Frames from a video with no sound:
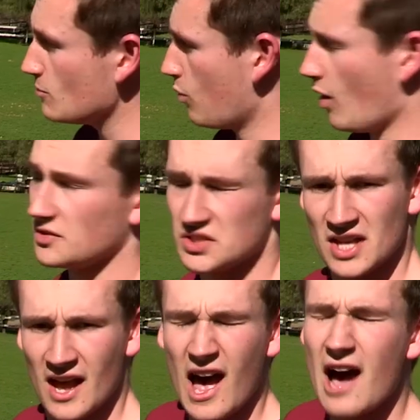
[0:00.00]
was
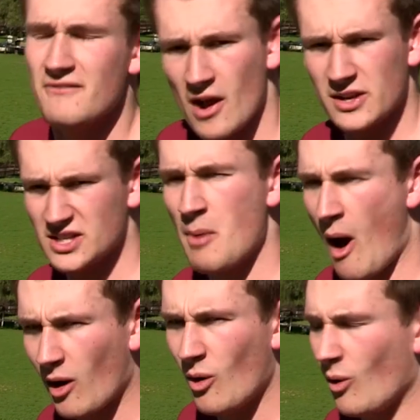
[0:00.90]
a very
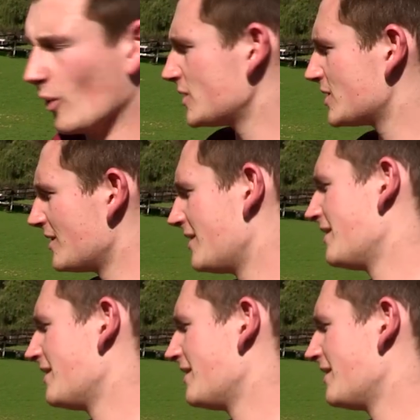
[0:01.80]
smart horse?